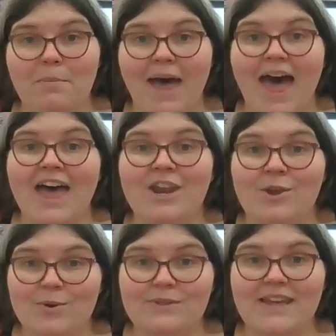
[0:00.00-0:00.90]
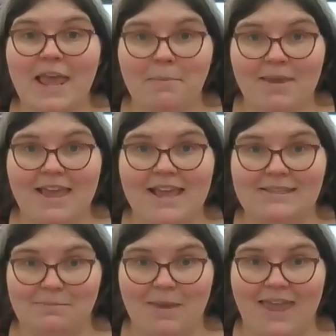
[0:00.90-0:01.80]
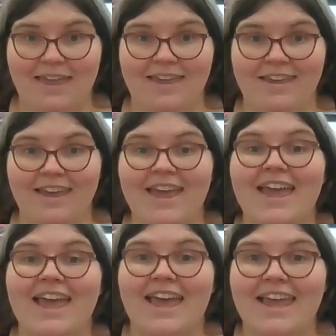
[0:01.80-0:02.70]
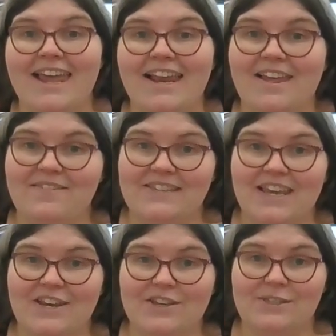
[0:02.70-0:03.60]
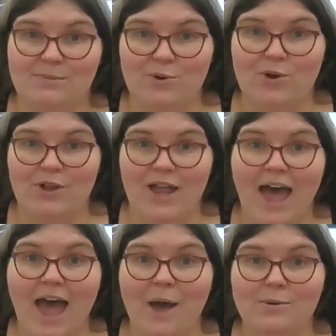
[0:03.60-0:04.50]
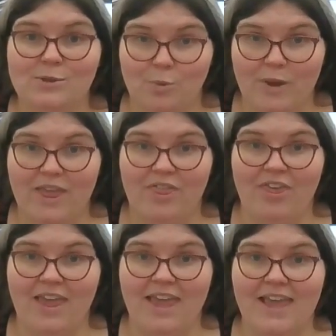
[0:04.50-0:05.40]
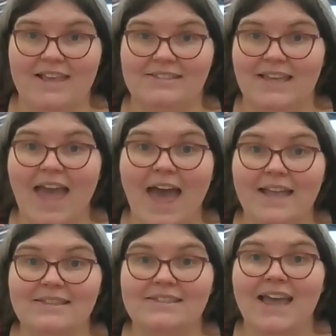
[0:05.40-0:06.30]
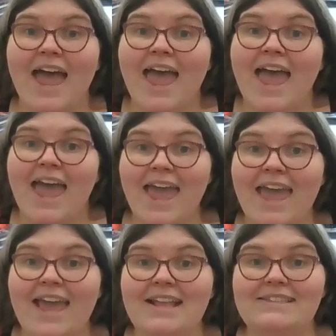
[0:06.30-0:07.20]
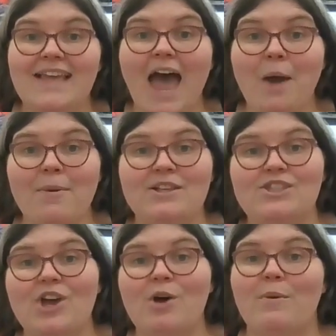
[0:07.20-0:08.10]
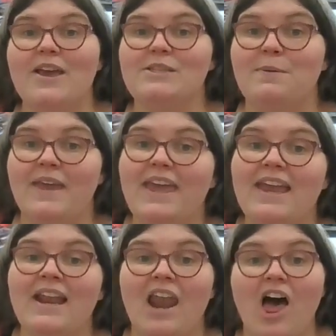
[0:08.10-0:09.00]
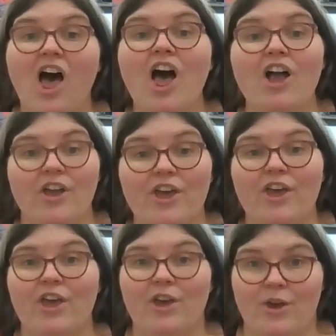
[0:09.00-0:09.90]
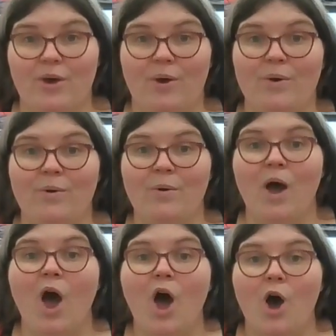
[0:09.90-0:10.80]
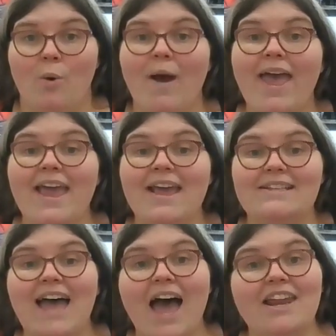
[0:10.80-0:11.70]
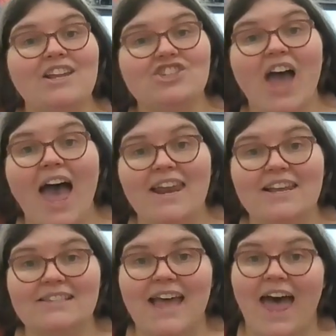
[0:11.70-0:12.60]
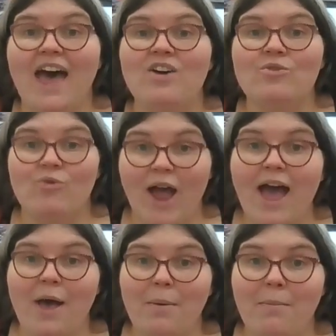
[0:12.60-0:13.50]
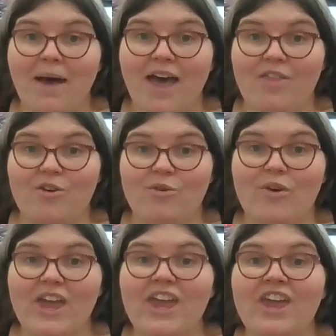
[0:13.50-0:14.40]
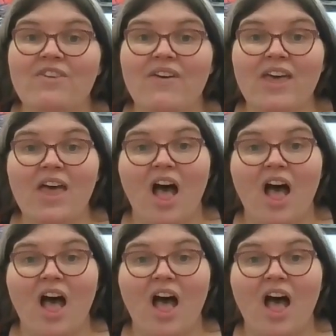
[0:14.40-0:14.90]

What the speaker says: man whose name is Ming. He lives in a small house with his cat. It's how it's always been long ago. Way down in Chinatown, round by the river,